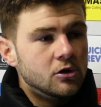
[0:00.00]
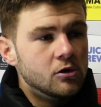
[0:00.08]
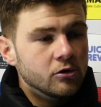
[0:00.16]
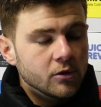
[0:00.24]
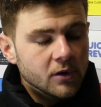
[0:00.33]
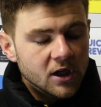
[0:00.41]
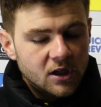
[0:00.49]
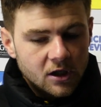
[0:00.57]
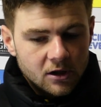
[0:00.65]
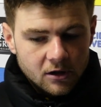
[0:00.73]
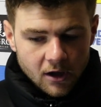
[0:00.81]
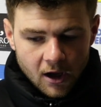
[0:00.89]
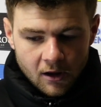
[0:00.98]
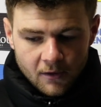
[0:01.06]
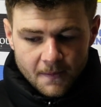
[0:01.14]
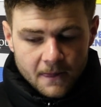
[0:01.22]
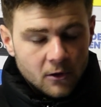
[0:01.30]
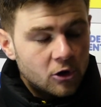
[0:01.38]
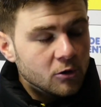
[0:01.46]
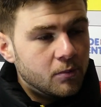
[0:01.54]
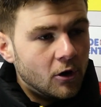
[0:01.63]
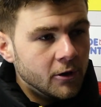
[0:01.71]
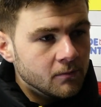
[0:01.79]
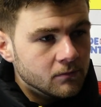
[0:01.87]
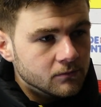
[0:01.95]
goal that we needed, and a good
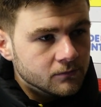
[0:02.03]
point.